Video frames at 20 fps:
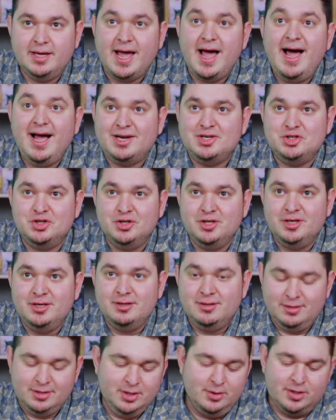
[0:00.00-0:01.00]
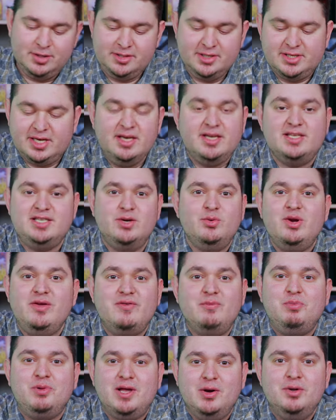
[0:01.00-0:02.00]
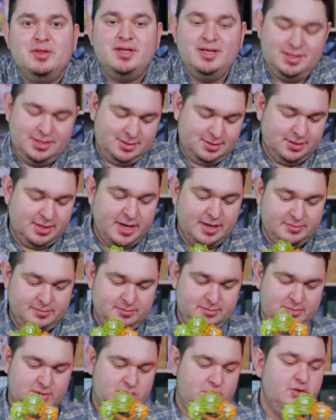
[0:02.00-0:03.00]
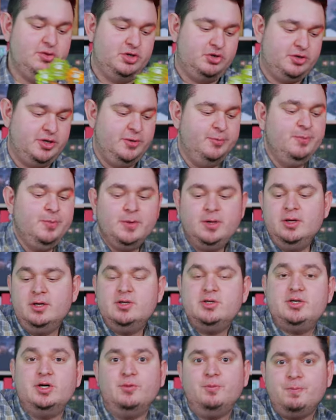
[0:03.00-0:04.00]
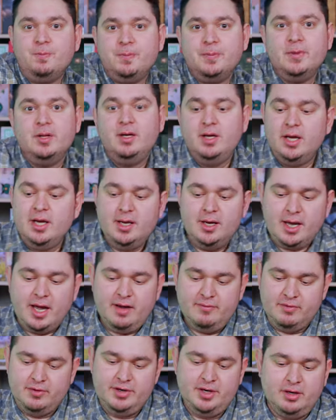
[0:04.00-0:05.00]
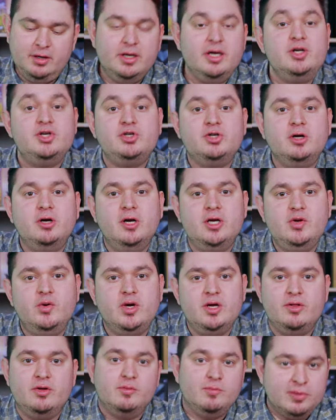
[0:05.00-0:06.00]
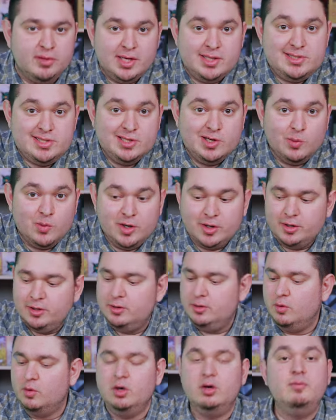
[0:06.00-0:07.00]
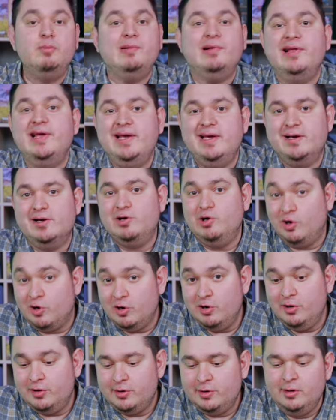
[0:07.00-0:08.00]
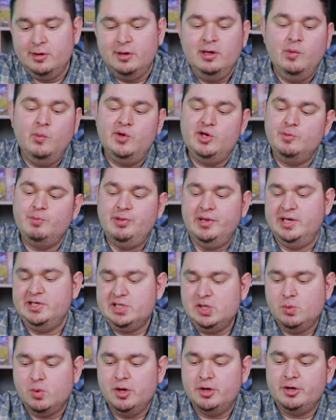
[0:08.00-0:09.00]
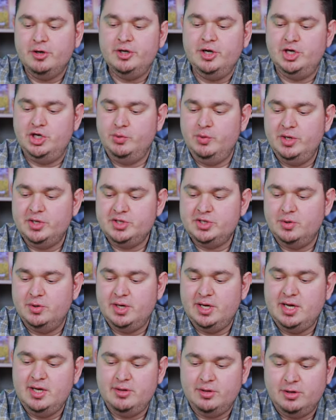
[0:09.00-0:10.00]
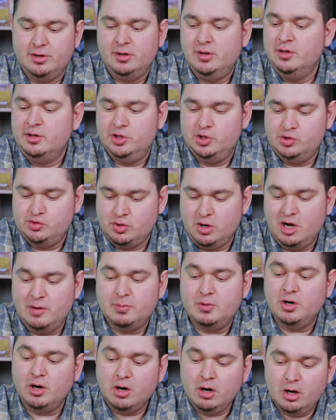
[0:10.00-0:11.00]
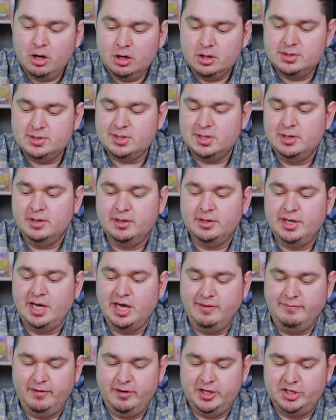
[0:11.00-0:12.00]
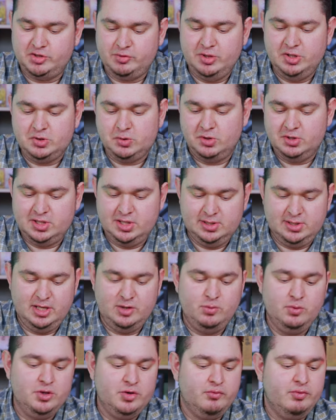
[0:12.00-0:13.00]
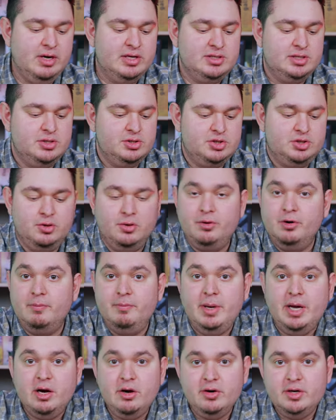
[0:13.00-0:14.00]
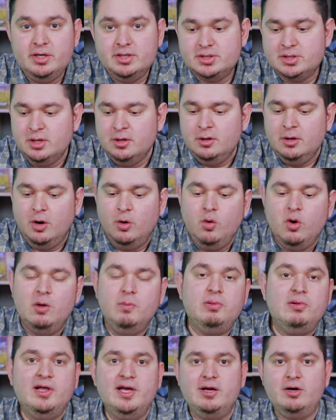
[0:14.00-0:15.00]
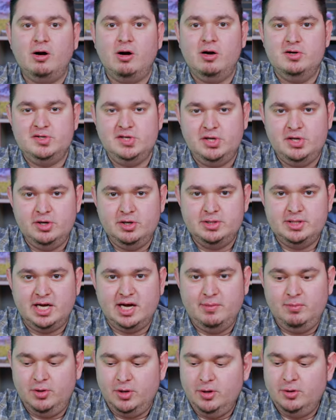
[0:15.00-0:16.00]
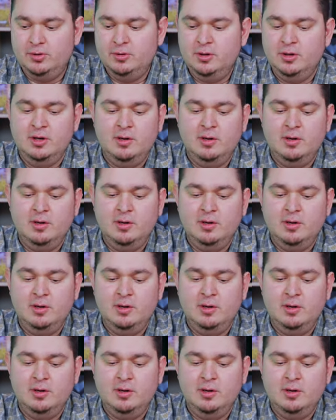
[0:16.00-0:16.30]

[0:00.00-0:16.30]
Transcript: like actually, you know what? Does, it, does anyone even play with this? Okay, screw the tree. So in Everdell, each turn you are either placing a worker or playing a card. When you place a worker, you're doing so to either draw up cards, gain various resources like wood, resin, stone, or berries, or play cards into your tableau.